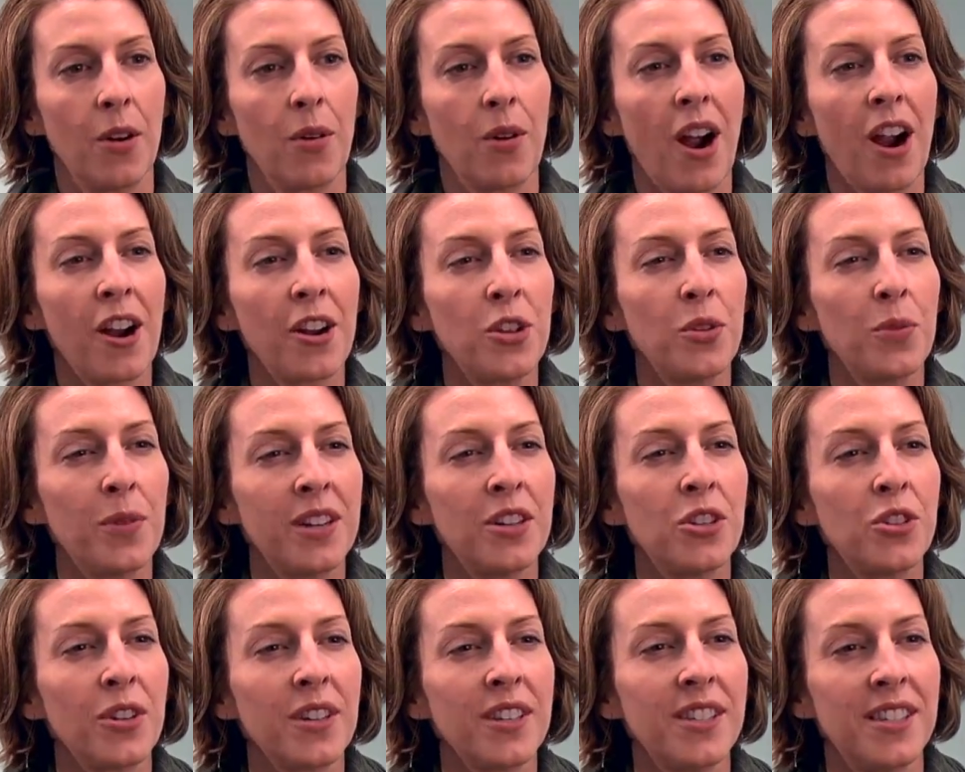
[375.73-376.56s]
are you
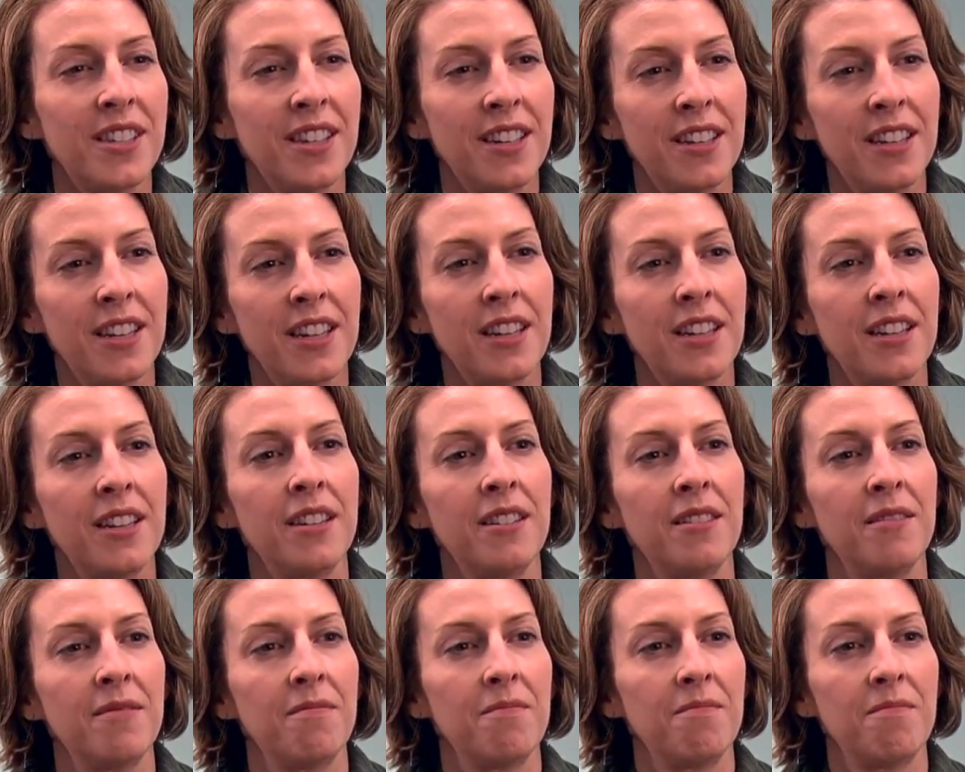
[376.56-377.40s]
interested
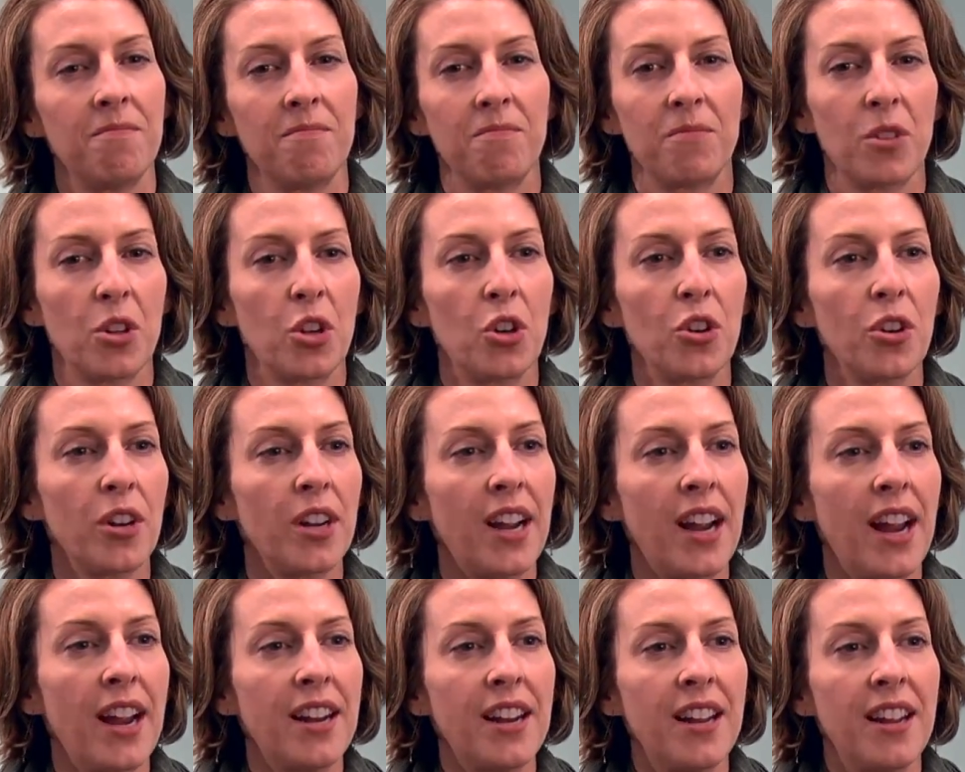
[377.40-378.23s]
in
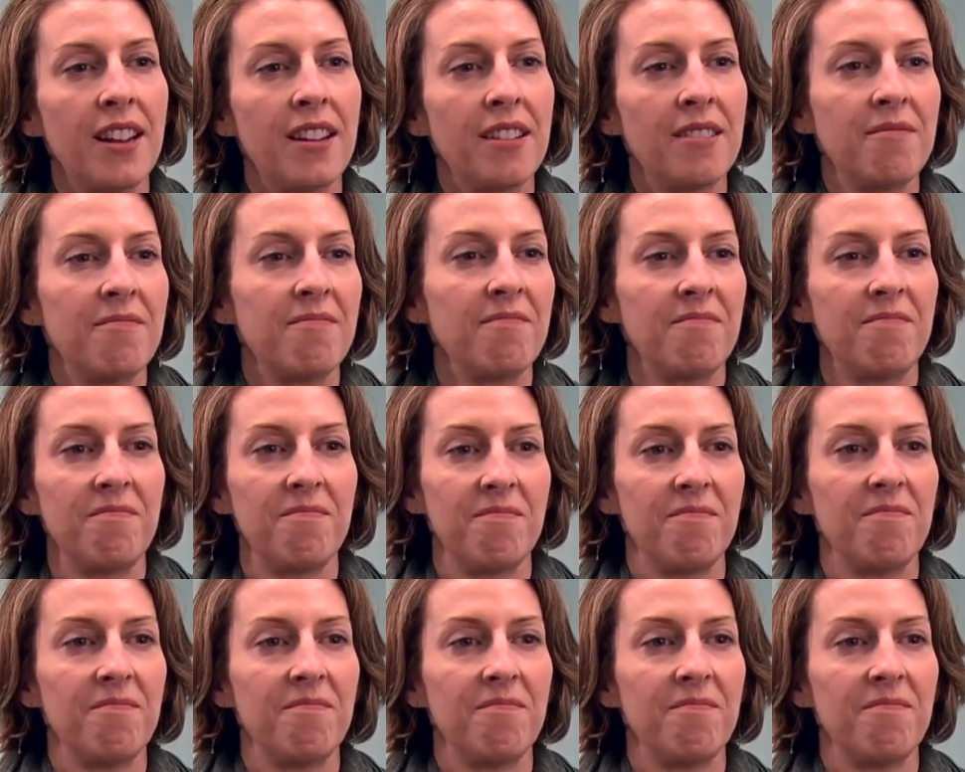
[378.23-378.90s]
creating